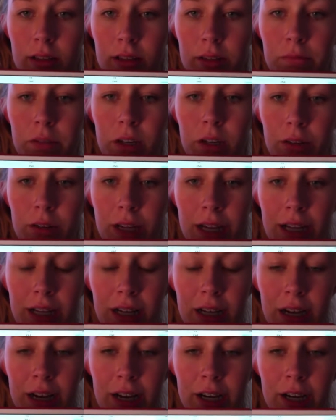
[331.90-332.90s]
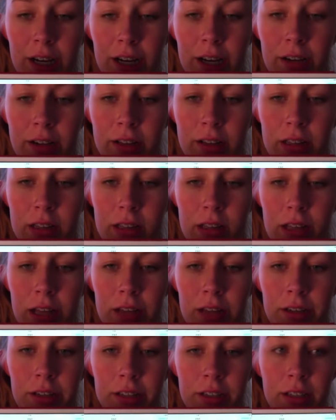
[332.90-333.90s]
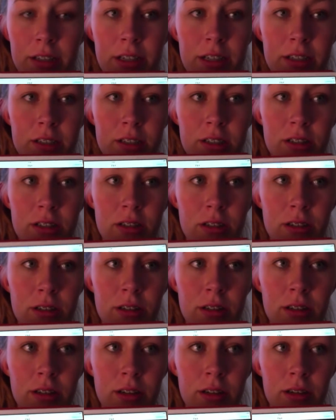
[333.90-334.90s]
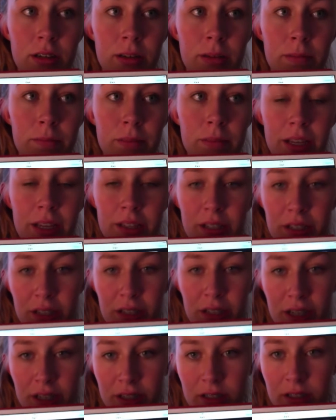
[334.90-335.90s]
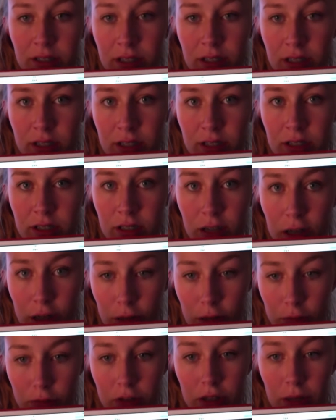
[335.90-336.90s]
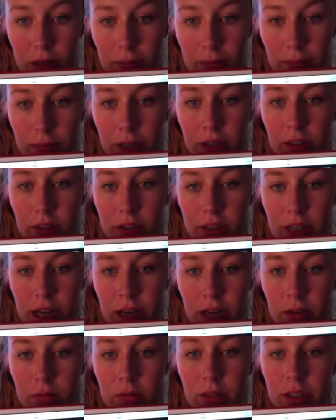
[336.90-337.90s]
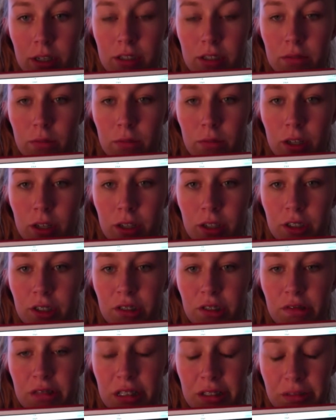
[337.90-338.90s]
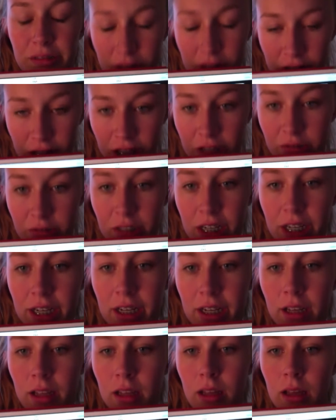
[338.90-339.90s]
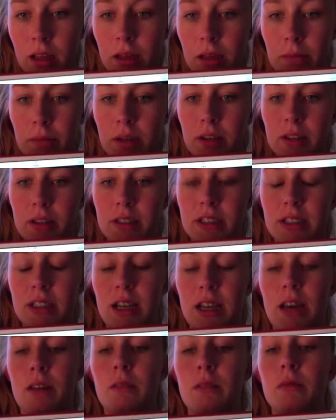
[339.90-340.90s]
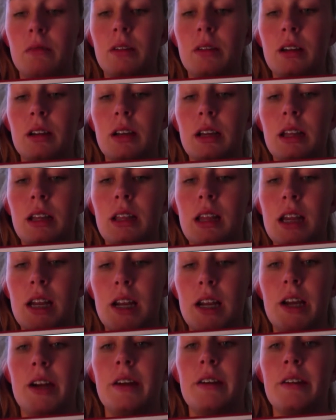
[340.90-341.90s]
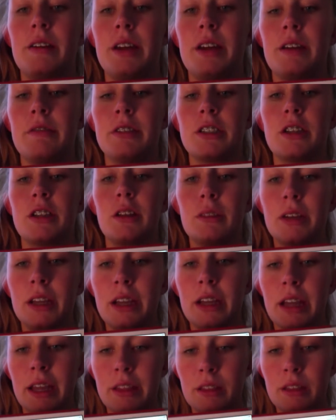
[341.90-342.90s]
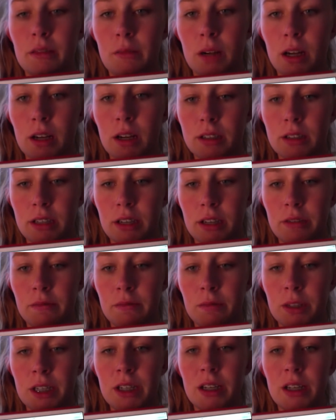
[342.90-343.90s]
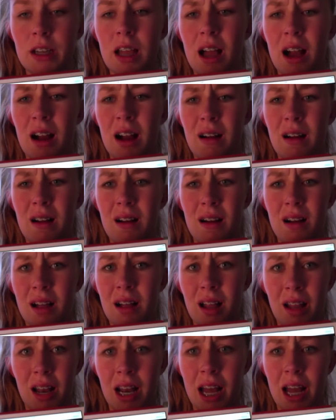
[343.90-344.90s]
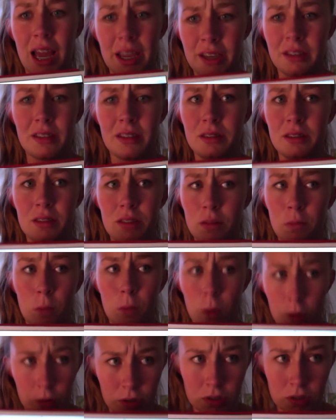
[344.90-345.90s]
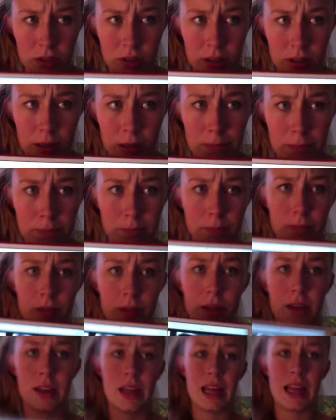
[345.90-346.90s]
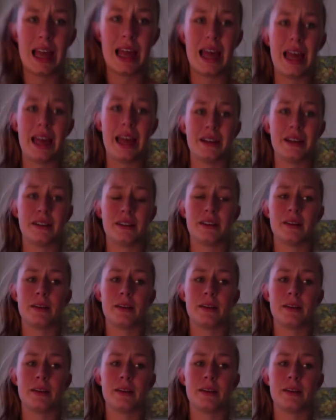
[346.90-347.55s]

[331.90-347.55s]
we're looking at Claire, and it gets and in the end it's close up because now it's 100 degree, because it's now Claire there is looking at the vase and we are like the vase. And